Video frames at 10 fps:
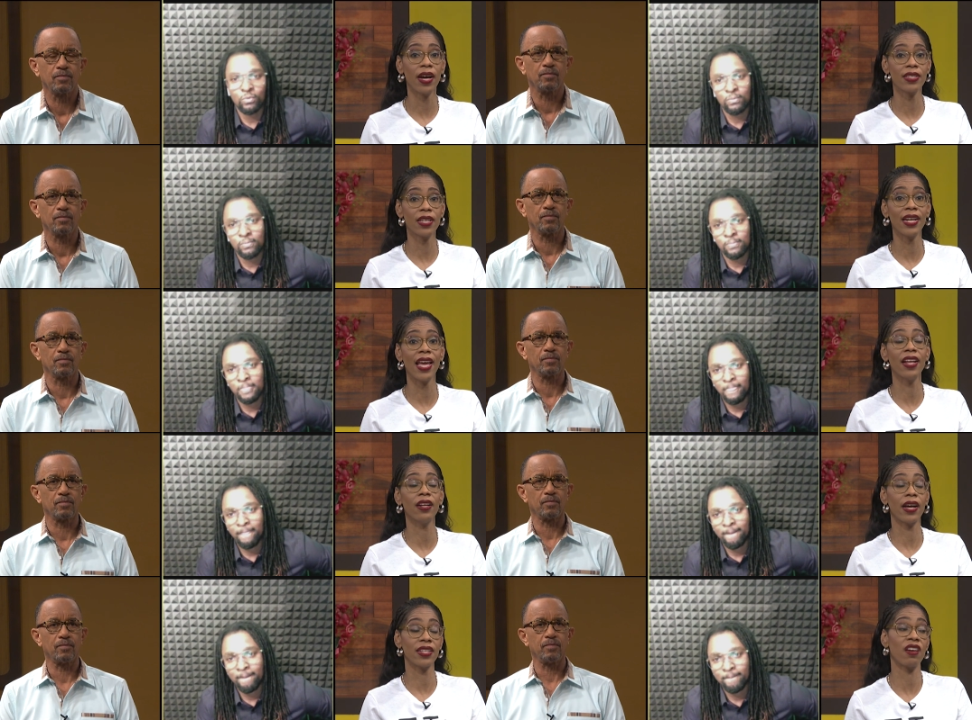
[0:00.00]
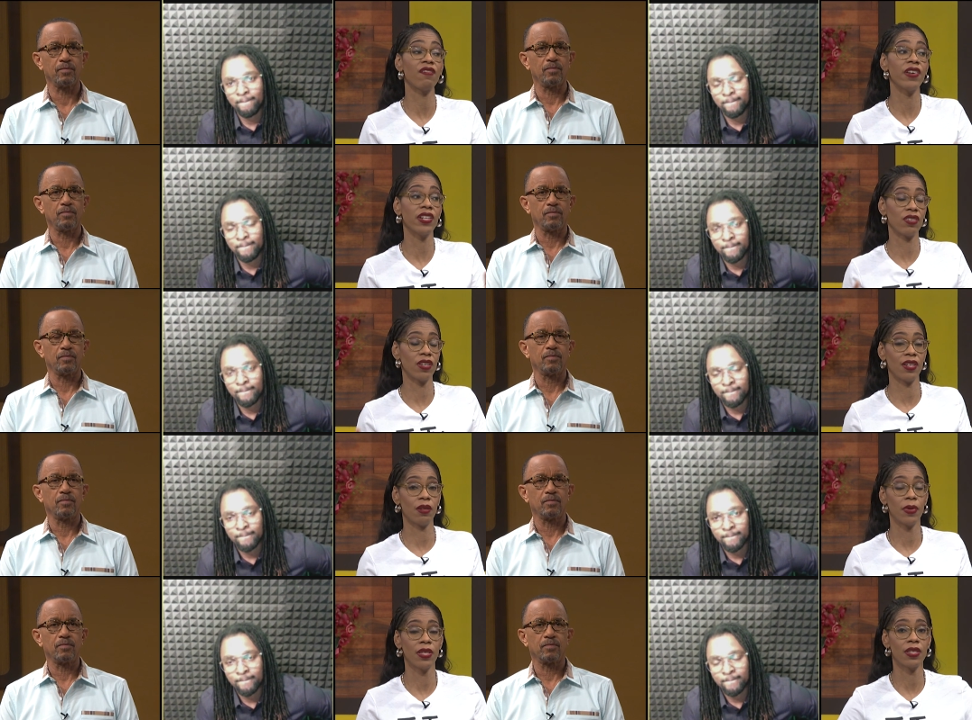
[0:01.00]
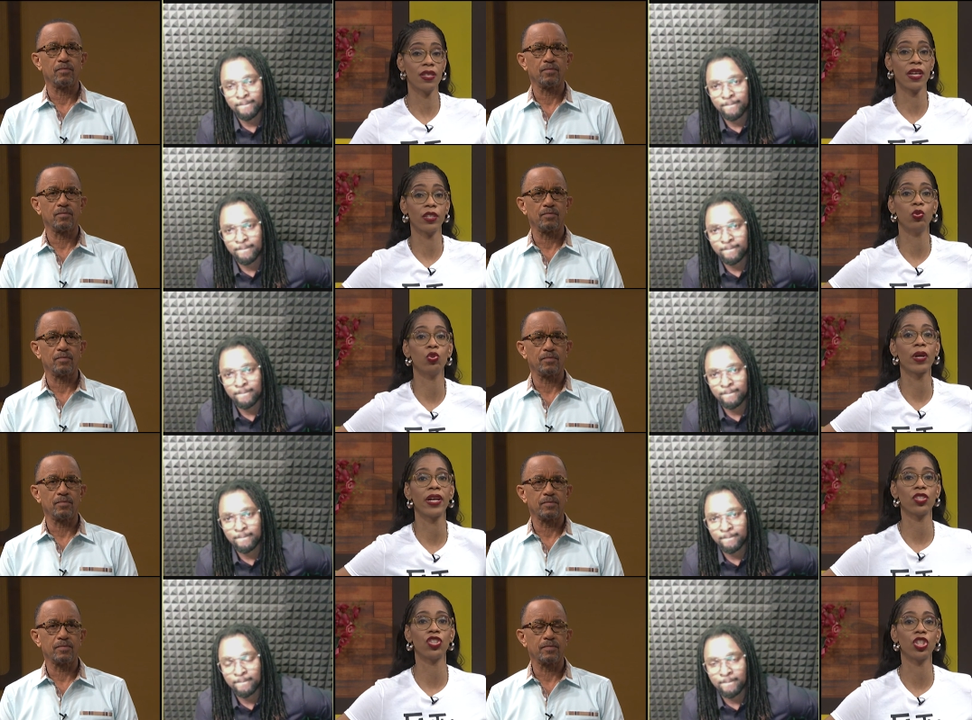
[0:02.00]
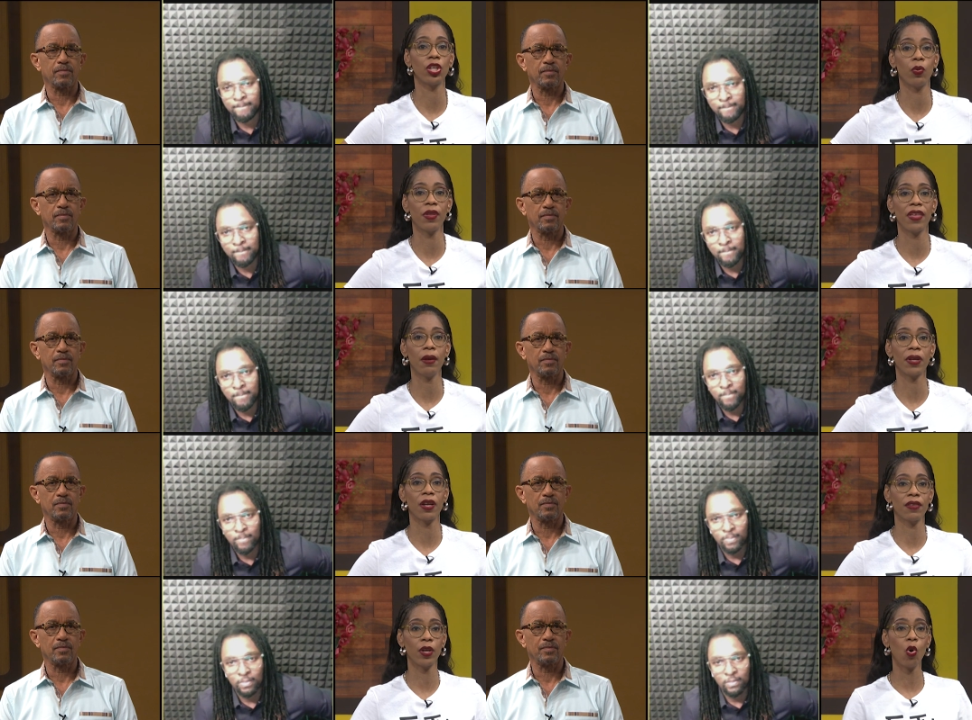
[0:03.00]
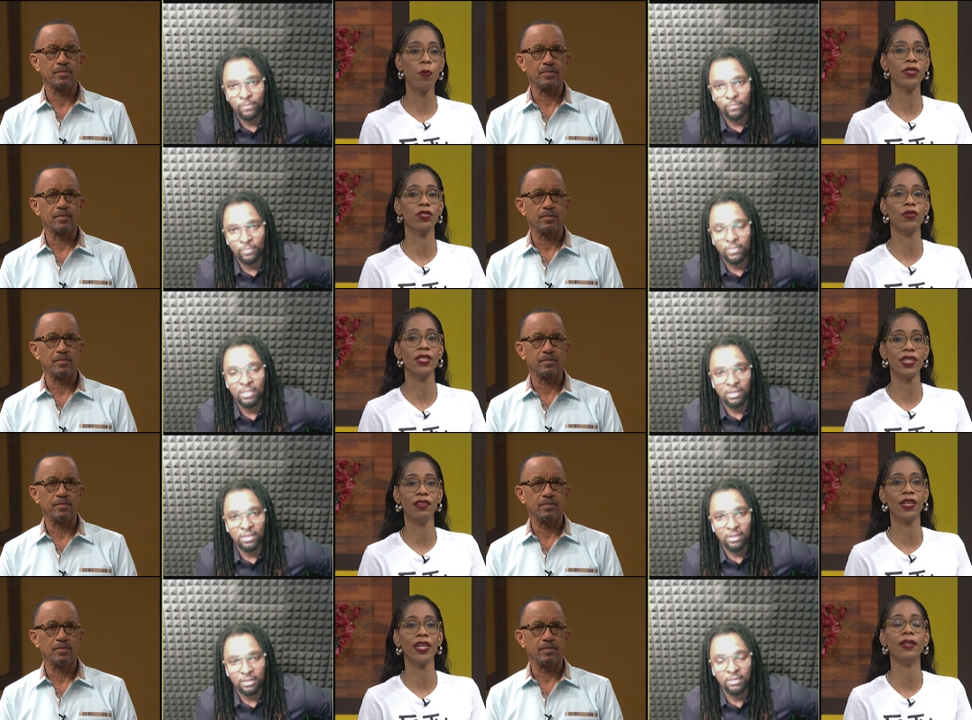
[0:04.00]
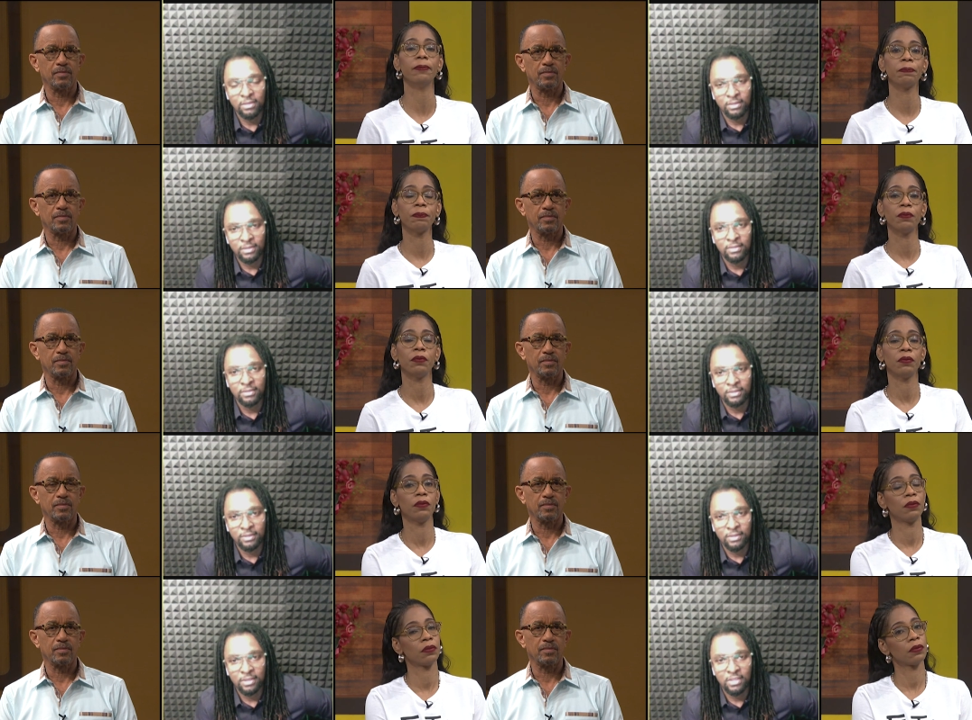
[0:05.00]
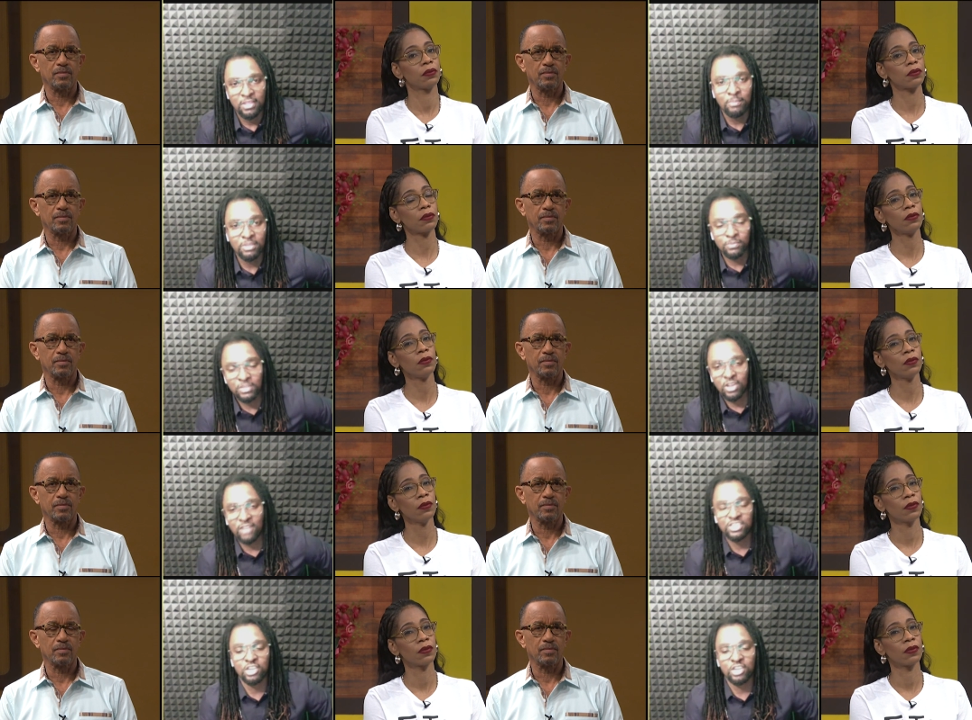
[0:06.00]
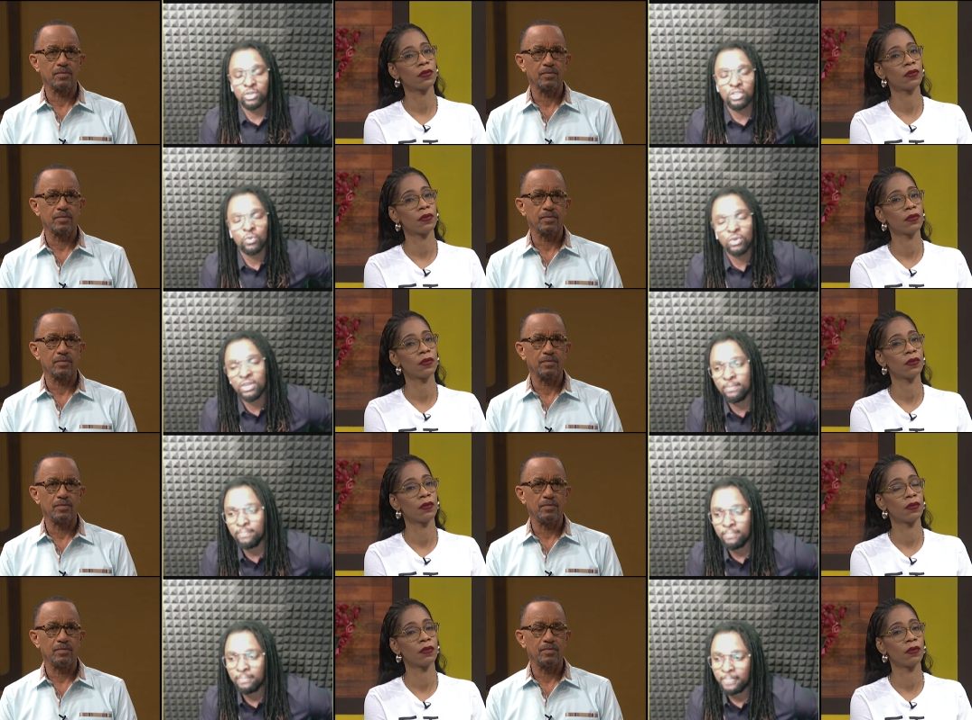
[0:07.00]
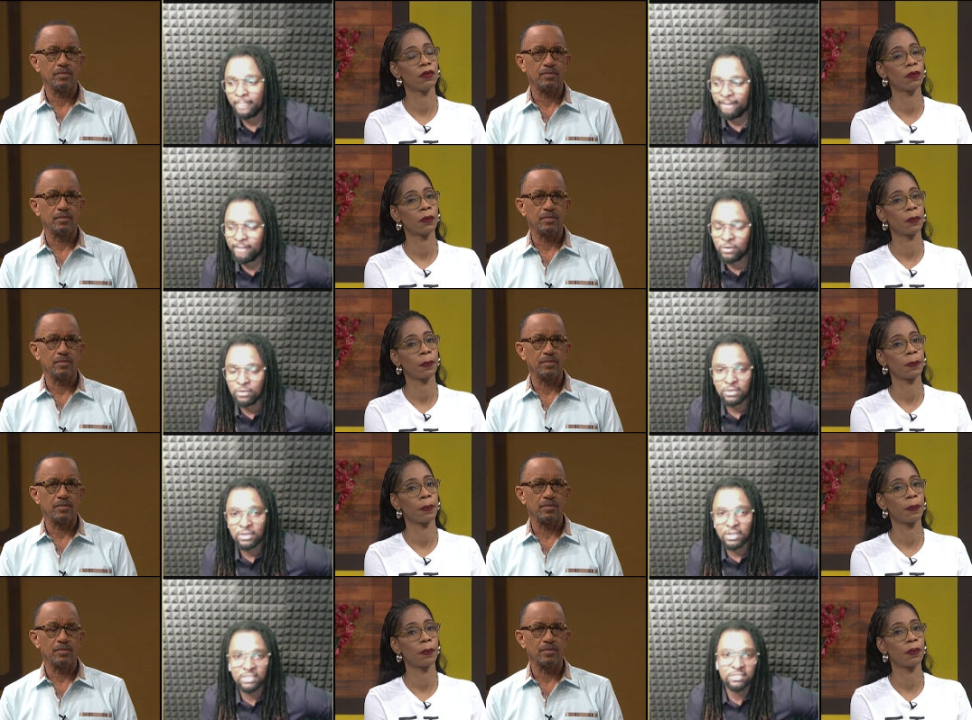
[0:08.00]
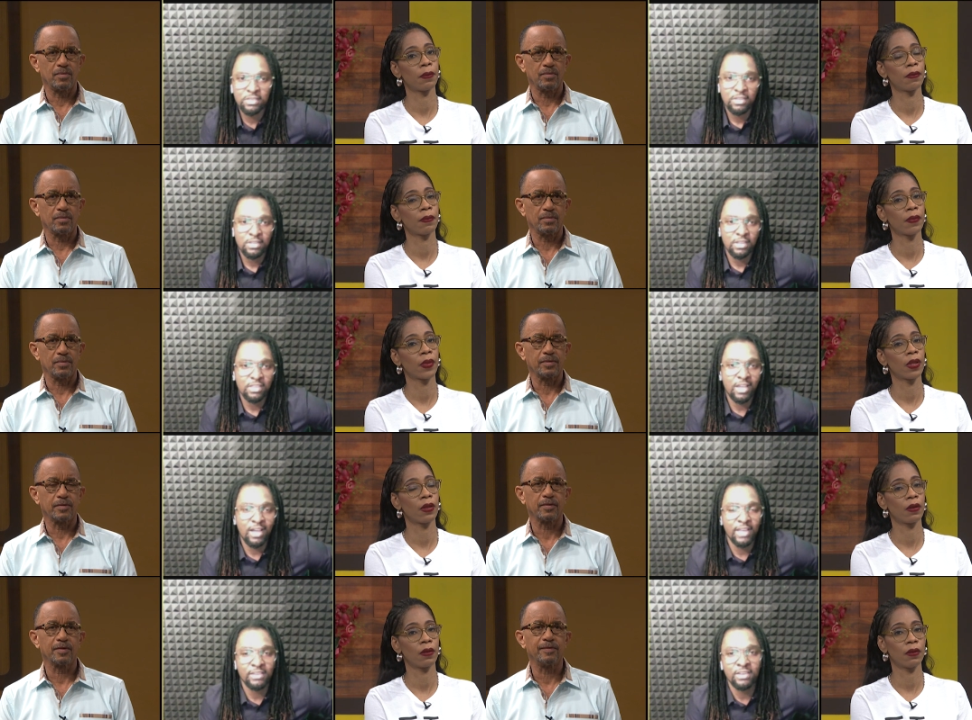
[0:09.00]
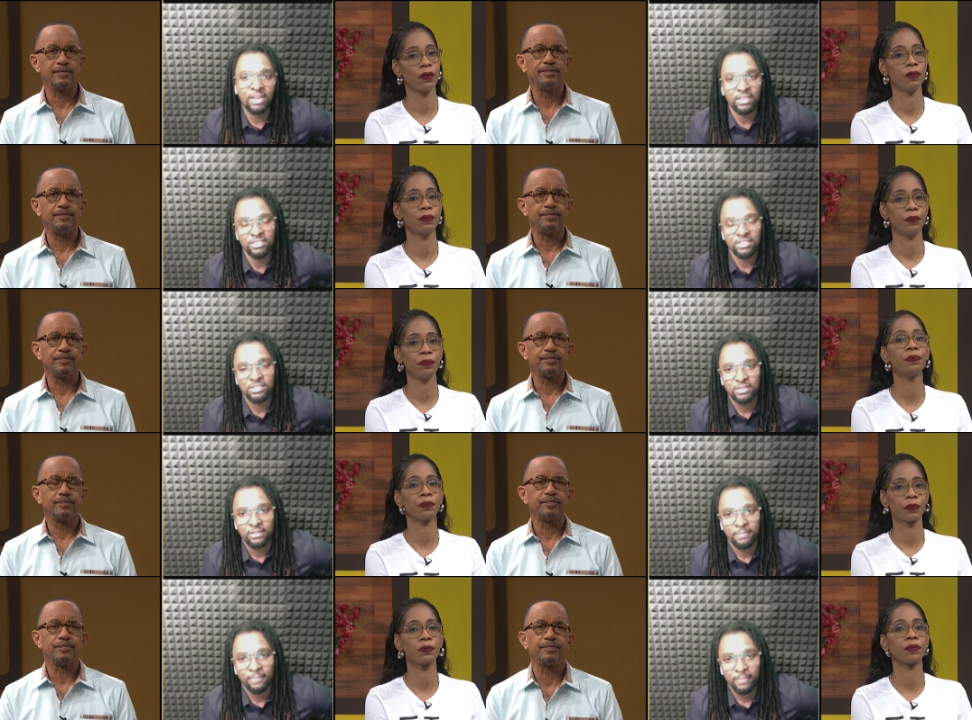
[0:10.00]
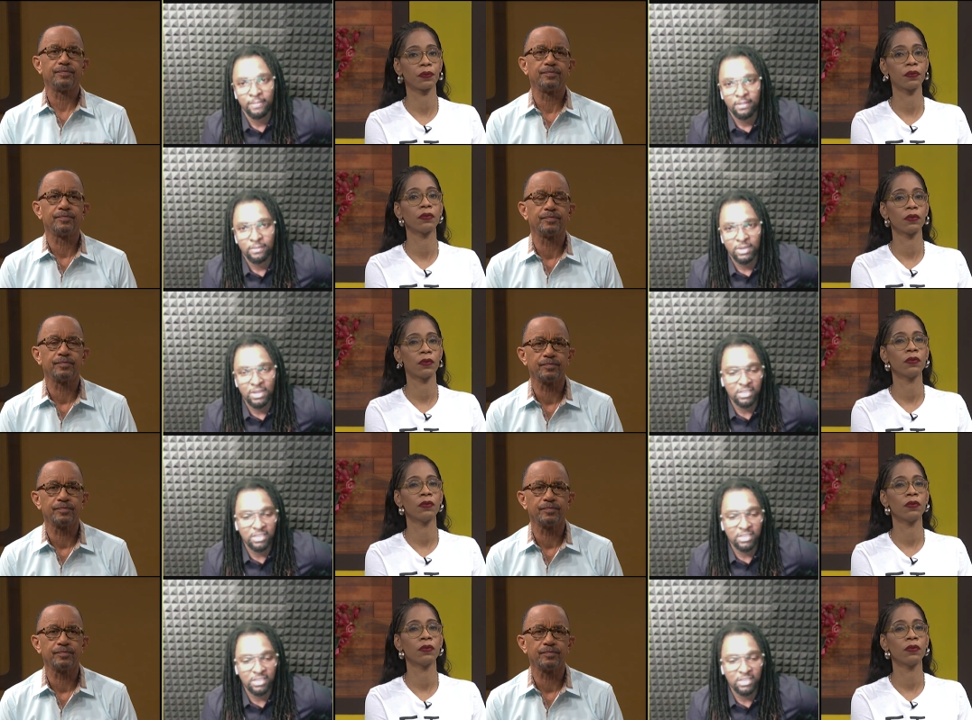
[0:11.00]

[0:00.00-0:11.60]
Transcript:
Speaker 1: as an as a veteran in the business, that you try to share with them, and are they open to receiving it?
Speaker 2: Yeah, I try to share to the youth them you know, because you can't hide the knowledge. Because